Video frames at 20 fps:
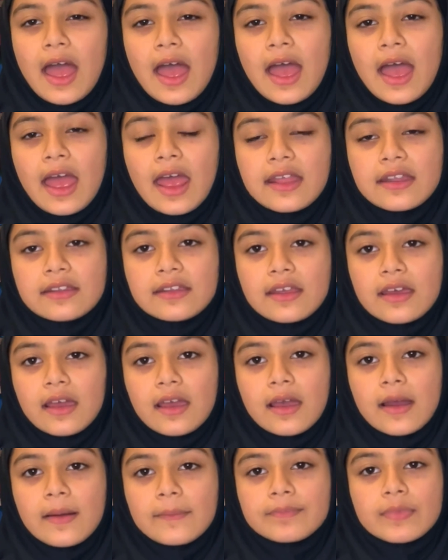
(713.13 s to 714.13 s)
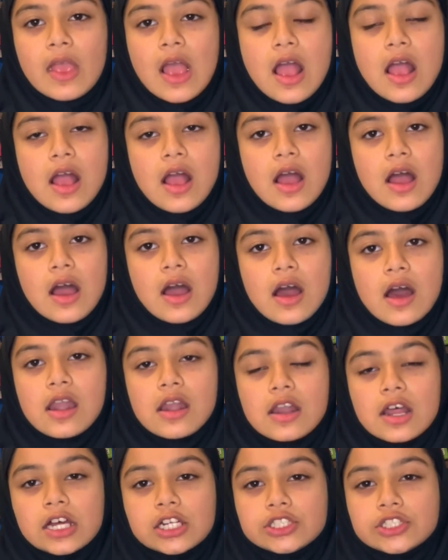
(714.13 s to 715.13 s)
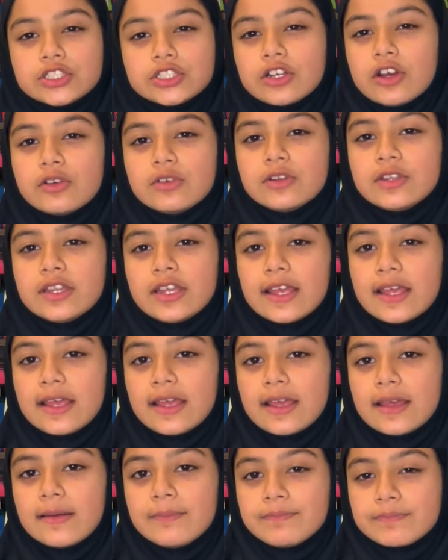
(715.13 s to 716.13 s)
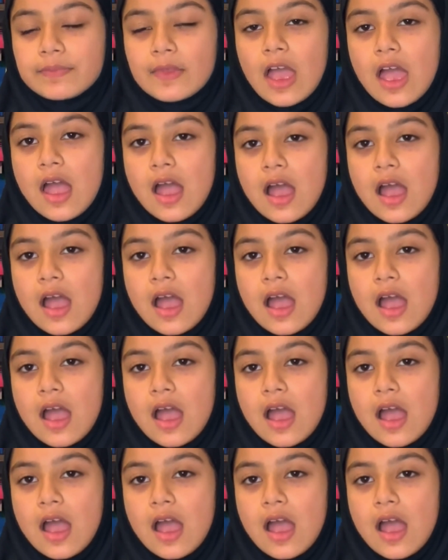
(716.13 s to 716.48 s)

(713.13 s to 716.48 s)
and Allah showed him